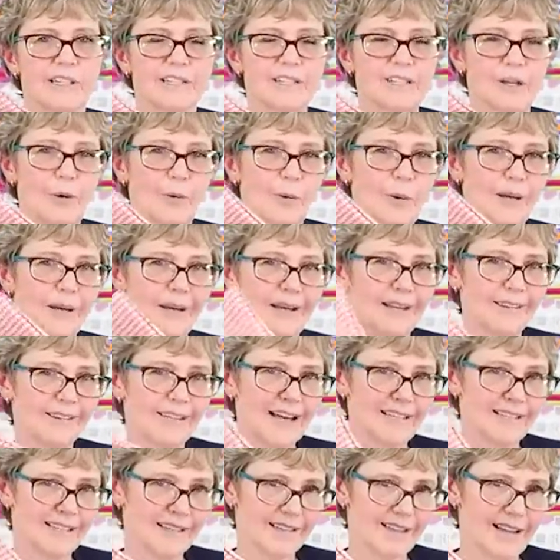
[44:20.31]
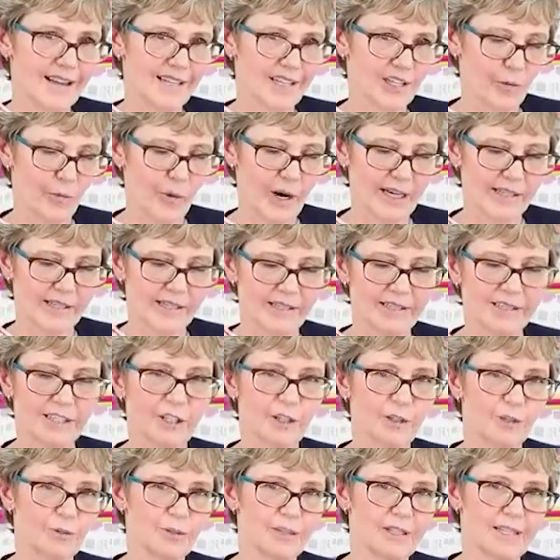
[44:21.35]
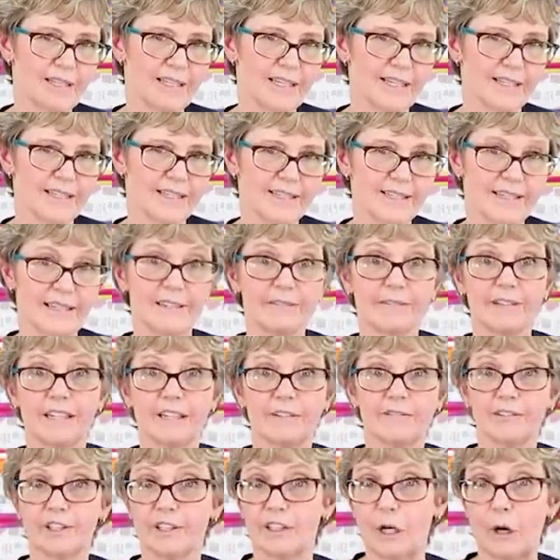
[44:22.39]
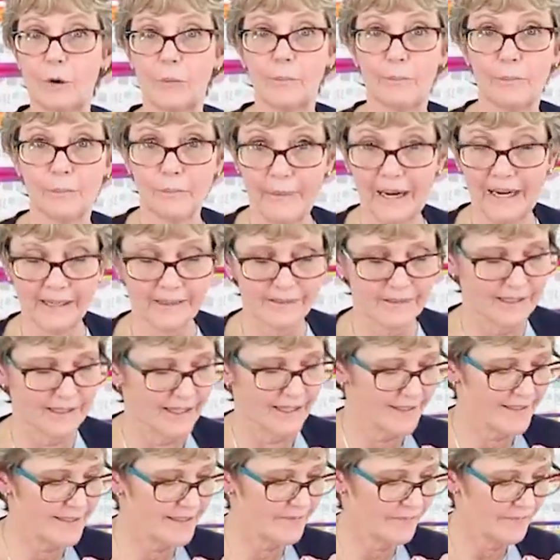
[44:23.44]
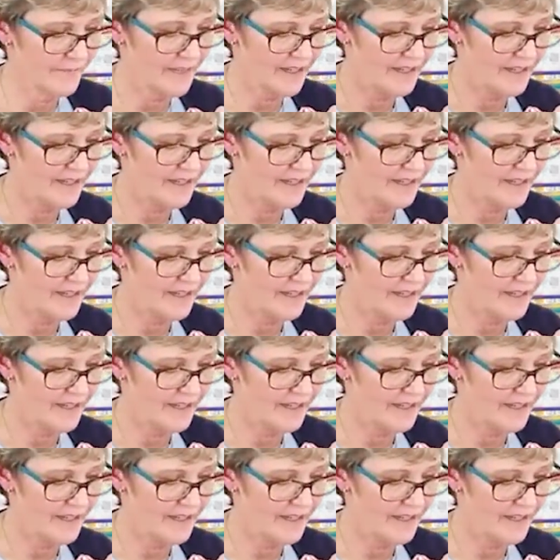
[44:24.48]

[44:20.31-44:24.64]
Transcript: So lots and lots of ways to use this, even if you don't make this.